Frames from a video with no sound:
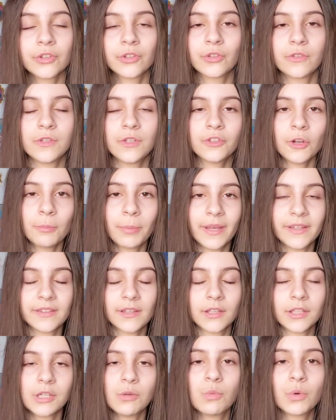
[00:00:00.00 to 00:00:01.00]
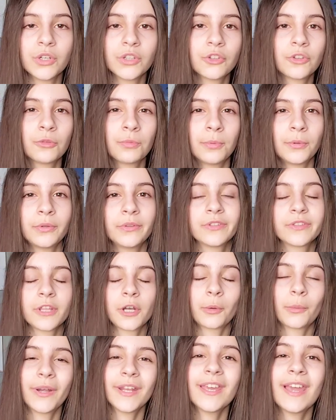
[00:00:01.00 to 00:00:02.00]
So these are basically wooden spoons that
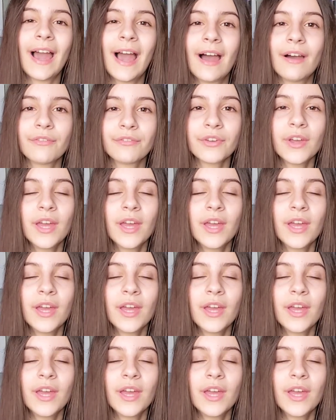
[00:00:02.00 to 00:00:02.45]
already have